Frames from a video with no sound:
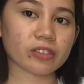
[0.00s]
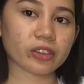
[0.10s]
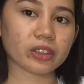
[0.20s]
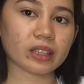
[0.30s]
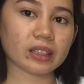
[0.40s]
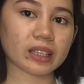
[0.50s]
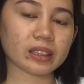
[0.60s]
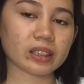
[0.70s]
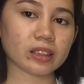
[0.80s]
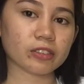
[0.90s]
for the
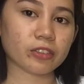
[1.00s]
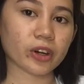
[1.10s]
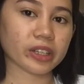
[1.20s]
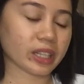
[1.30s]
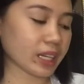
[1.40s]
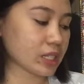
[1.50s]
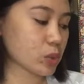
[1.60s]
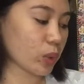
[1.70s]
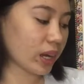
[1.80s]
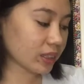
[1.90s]
lateral fornix
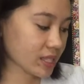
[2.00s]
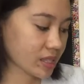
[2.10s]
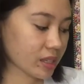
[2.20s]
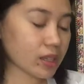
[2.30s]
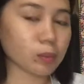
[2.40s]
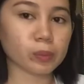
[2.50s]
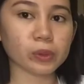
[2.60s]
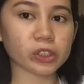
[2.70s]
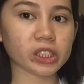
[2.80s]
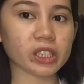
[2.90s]
while still
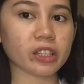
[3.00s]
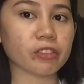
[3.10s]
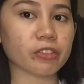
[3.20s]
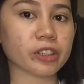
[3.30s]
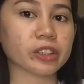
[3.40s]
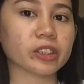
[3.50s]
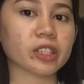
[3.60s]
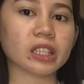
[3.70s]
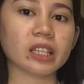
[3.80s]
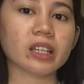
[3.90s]
pushing
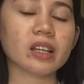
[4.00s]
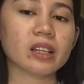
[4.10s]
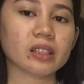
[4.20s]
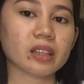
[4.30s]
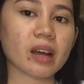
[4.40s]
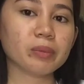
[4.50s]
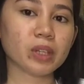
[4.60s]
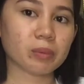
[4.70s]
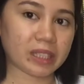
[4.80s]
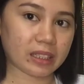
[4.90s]
inferiorly the
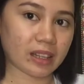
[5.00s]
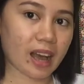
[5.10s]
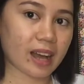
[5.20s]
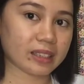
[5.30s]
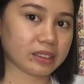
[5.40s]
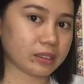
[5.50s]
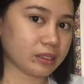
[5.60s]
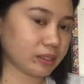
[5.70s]
abdominal hand.